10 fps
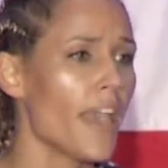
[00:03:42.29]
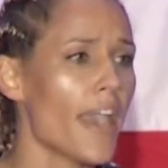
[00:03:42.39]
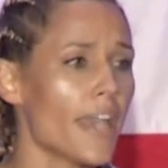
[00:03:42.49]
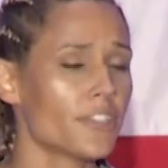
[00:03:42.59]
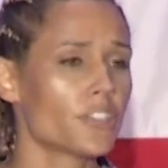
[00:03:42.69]

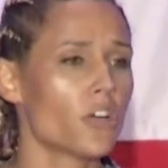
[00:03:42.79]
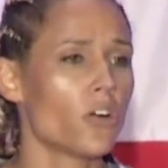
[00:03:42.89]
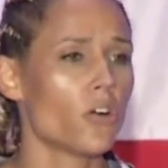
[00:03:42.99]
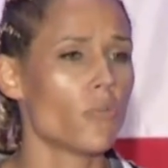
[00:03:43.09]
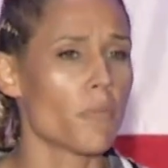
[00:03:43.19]
And
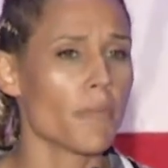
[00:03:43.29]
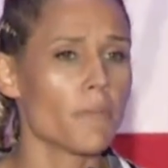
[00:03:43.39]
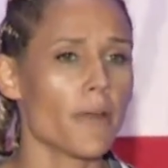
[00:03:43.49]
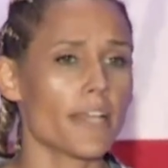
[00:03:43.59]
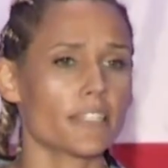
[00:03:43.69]
so when
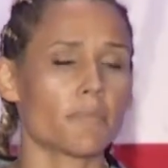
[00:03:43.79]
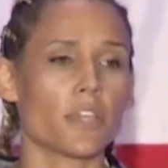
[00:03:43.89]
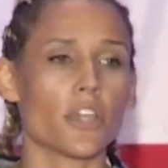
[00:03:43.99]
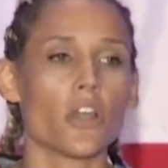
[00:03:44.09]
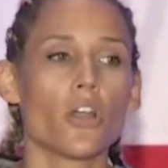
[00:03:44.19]
people ask
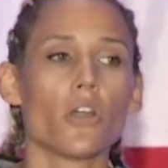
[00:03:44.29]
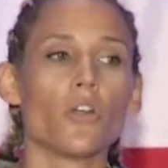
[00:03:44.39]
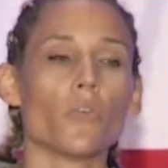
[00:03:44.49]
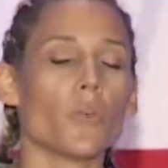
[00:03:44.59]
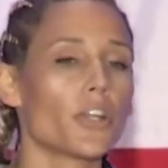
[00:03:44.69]
me,
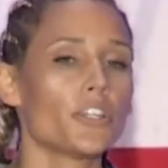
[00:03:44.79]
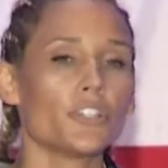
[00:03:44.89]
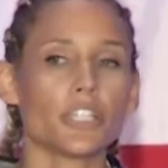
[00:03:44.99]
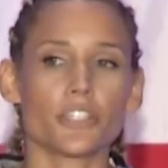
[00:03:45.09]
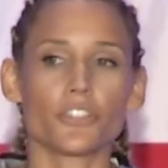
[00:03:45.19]
where do you
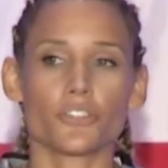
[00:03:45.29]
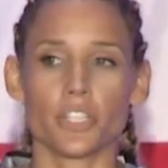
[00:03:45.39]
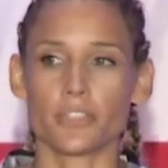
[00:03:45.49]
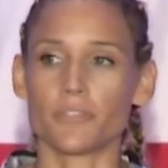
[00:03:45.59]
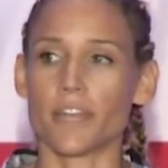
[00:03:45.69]
get the
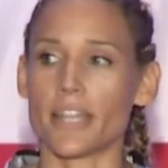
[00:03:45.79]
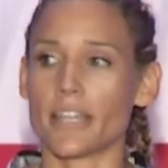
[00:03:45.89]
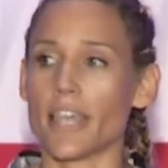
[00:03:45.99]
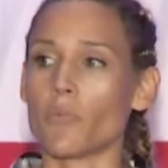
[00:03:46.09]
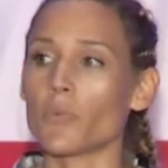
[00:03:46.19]
strength to fight
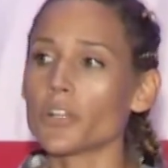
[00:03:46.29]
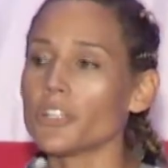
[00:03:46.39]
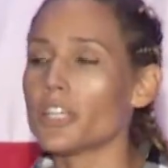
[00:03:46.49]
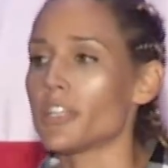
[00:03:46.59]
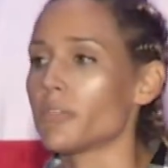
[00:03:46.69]
again? Where do
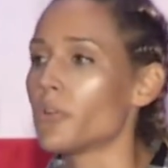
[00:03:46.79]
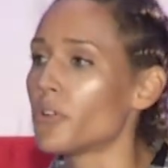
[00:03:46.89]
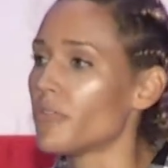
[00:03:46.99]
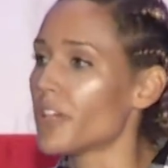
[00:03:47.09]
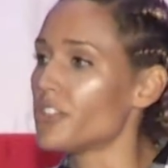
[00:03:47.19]
you get your
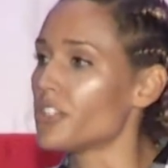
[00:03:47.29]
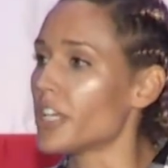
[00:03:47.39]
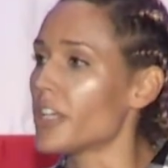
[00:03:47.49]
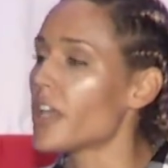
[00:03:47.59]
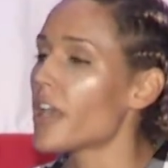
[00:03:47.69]

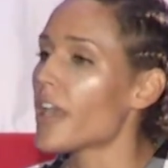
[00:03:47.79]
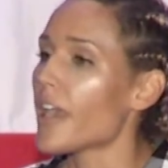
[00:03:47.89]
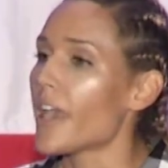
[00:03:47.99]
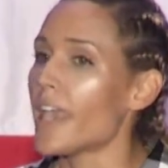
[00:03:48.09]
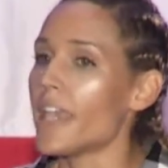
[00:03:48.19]
motivation?
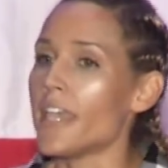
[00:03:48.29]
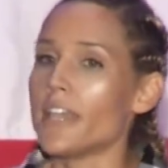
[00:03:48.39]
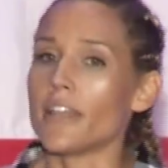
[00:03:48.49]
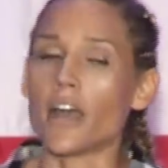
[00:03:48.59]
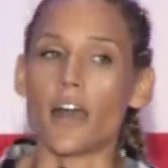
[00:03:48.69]

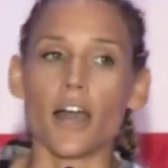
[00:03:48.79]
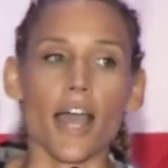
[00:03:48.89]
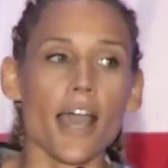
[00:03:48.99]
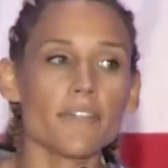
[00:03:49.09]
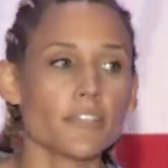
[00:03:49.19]
And I
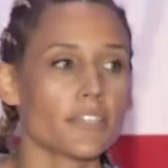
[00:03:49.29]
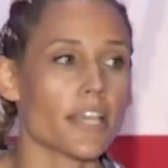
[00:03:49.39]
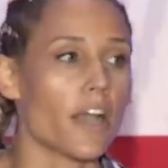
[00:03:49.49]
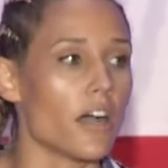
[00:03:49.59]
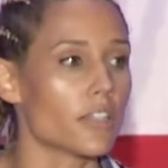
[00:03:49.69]
have to
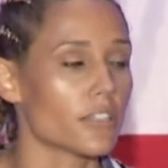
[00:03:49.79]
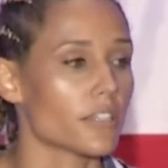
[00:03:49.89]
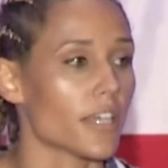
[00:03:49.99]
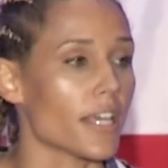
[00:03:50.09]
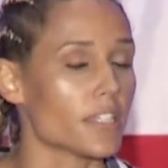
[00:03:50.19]
say,
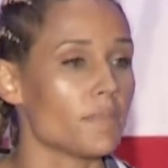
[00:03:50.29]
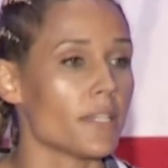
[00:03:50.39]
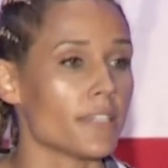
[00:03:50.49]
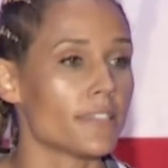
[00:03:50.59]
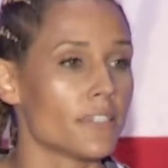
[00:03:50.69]
honestly, it's been
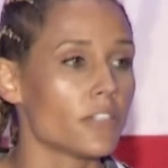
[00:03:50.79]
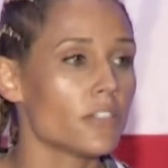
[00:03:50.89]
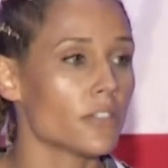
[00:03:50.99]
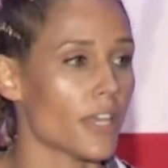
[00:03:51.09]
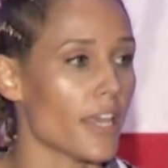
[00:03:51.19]

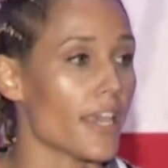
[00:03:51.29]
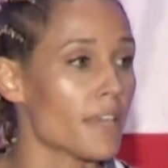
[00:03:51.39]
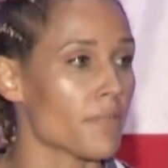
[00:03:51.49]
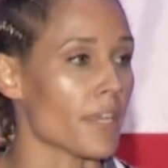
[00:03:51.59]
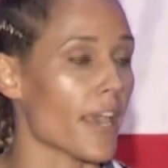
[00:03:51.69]
instilled
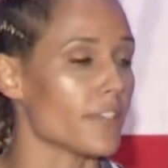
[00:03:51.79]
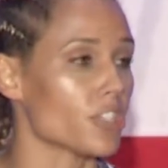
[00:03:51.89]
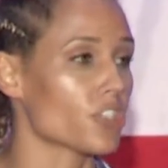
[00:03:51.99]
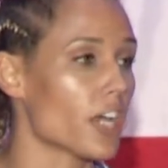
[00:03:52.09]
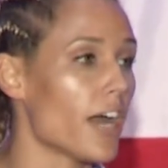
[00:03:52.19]
in me as a
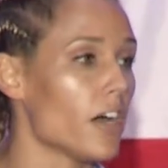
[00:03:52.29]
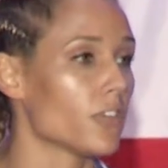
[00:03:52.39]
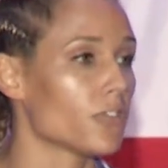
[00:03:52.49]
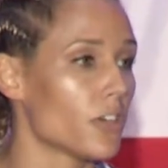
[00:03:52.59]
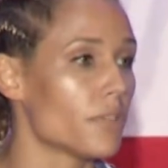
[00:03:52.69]
child
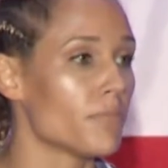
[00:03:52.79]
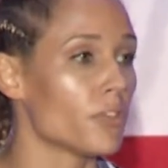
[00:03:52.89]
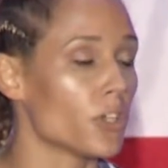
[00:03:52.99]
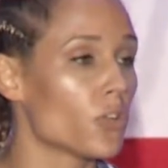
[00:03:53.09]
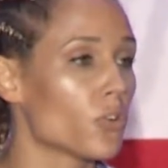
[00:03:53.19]
from
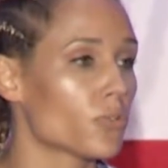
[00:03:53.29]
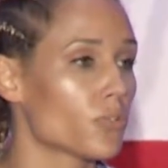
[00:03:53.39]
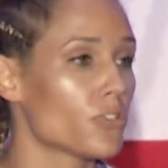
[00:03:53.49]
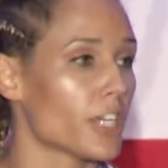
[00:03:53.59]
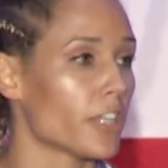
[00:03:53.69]
the core
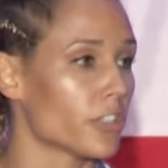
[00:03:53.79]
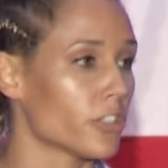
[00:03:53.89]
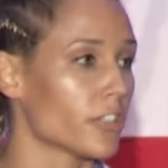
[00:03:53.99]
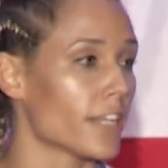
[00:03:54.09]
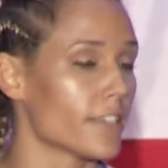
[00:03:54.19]
roots I
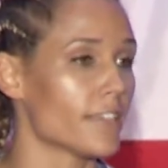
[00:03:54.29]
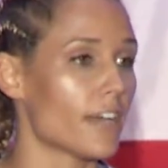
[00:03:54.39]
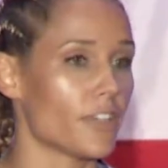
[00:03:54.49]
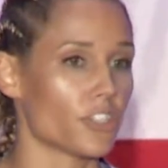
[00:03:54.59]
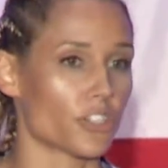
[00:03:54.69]
learned at the
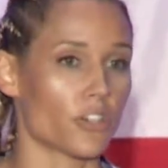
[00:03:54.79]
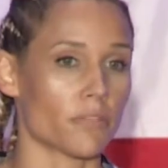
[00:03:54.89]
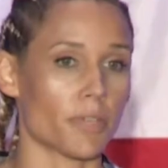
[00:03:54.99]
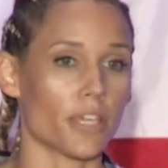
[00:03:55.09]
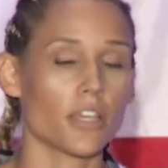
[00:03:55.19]
Salvation
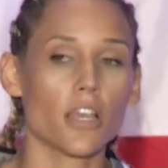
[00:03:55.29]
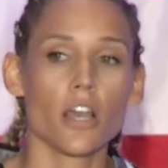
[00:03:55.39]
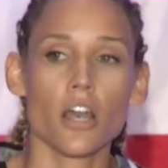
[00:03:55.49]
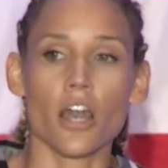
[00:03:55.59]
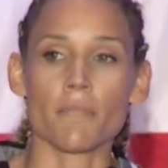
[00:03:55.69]
Army.
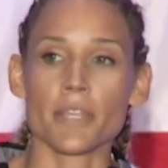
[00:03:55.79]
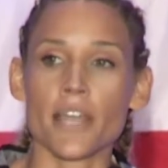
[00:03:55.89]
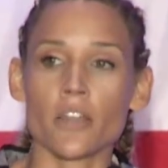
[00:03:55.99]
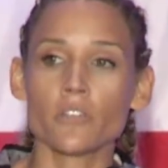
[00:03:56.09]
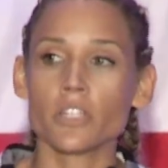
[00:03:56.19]
I mean,
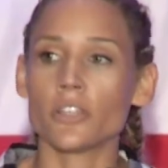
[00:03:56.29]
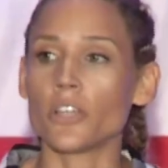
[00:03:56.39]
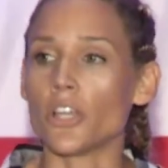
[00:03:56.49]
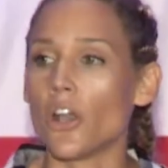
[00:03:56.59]
not only